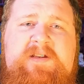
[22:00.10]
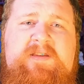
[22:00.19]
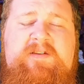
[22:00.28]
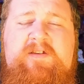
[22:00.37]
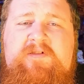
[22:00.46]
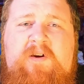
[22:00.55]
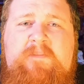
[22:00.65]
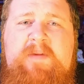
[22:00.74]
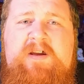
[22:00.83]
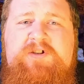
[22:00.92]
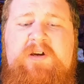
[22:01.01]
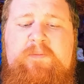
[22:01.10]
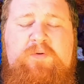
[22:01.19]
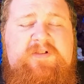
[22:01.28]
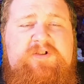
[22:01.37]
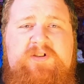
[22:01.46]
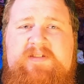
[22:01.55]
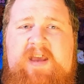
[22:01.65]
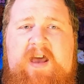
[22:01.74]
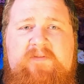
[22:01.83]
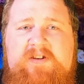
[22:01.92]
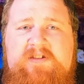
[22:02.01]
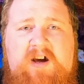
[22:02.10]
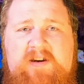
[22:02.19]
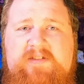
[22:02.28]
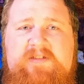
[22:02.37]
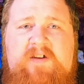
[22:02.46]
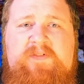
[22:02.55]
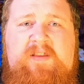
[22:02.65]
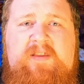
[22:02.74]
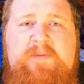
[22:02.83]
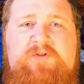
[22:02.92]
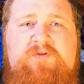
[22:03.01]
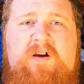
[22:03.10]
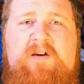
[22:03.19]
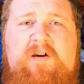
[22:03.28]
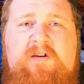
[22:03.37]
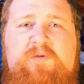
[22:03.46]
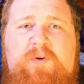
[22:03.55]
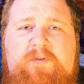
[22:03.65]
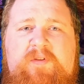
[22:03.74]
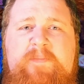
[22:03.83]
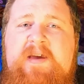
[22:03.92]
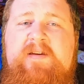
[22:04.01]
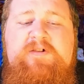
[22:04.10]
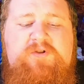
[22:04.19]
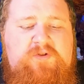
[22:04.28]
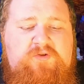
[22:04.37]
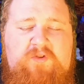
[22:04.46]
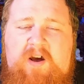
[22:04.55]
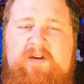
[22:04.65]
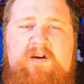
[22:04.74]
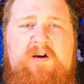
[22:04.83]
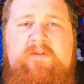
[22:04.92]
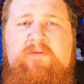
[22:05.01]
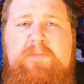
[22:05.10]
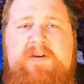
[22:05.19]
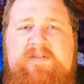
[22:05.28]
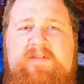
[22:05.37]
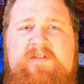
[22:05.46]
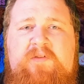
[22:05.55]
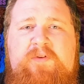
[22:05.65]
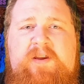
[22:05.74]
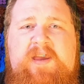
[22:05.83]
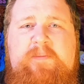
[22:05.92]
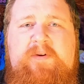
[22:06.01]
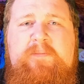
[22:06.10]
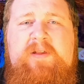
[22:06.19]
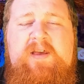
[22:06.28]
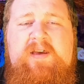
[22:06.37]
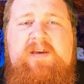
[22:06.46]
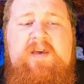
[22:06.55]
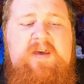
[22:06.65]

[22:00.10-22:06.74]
in the discard matchup was just to have a ton of stuff that let me draw cards when it was banished, or draw a card and replace itself when it came into play.